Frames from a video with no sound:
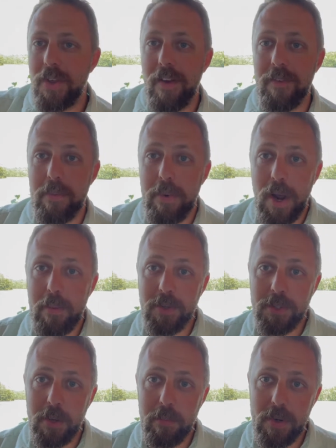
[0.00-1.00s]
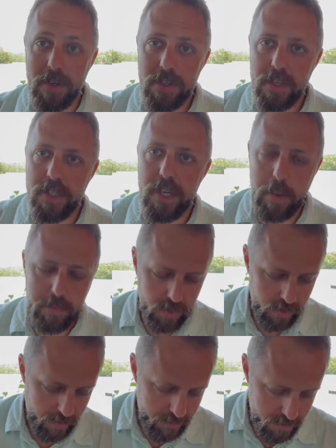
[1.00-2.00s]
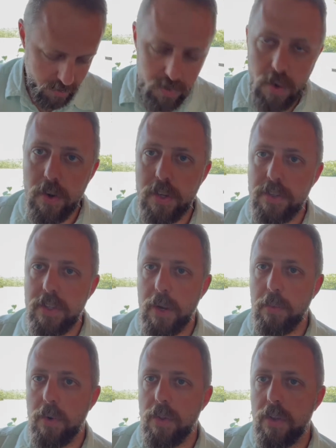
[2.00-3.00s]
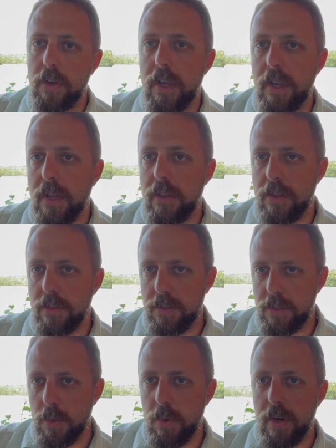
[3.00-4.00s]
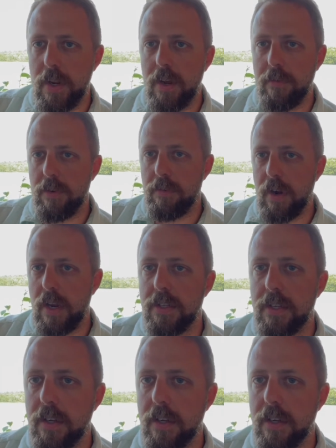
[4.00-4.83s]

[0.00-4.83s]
have your Bibles open to chapter 11, you'll notice that we're looking at the story of the raising